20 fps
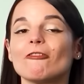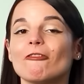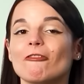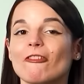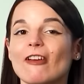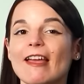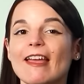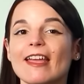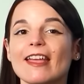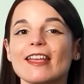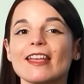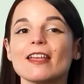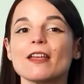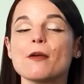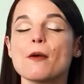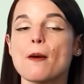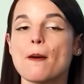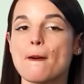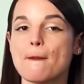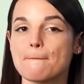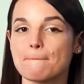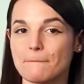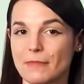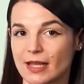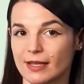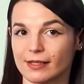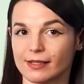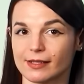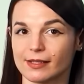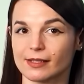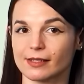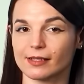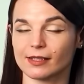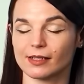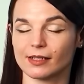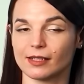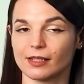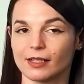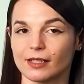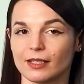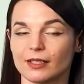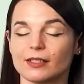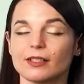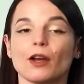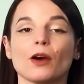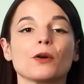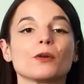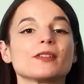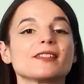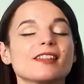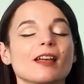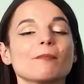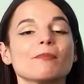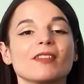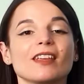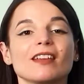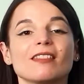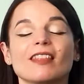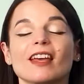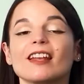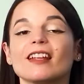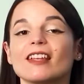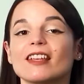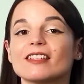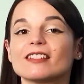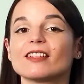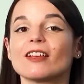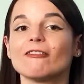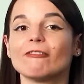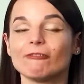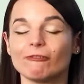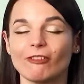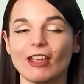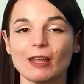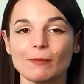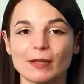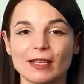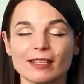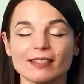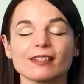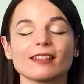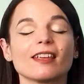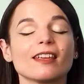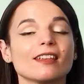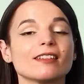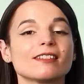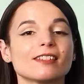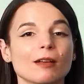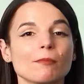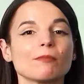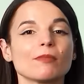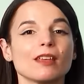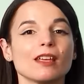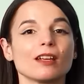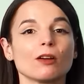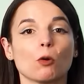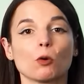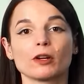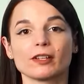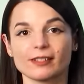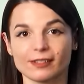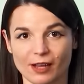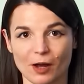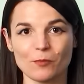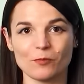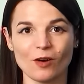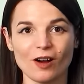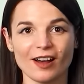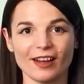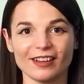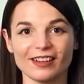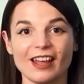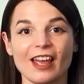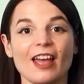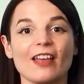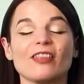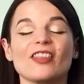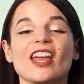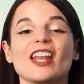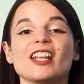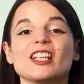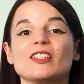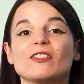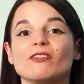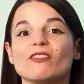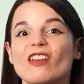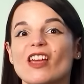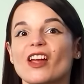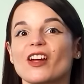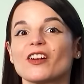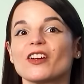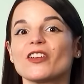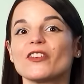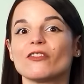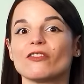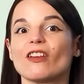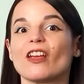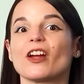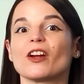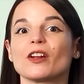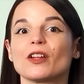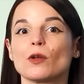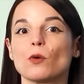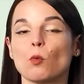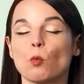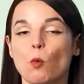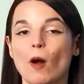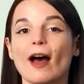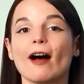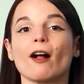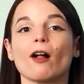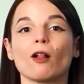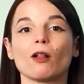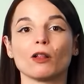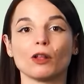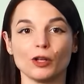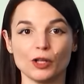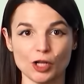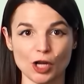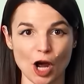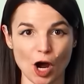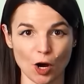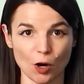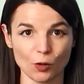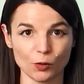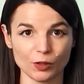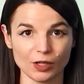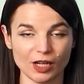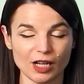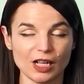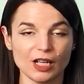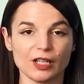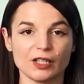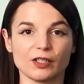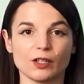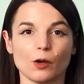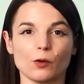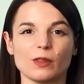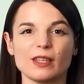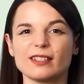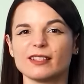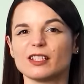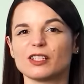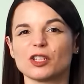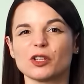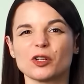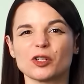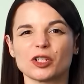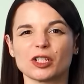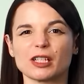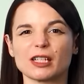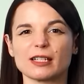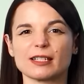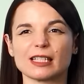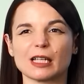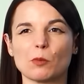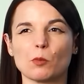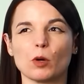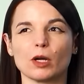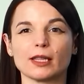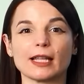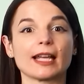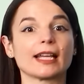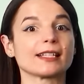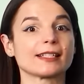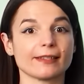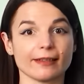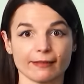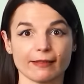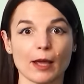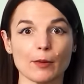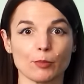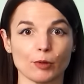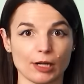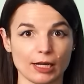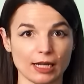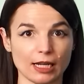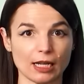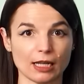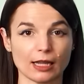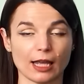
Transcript: famous. So something that is Famous is something or someone that is very, very well known. So this is usually someone like a celebrity,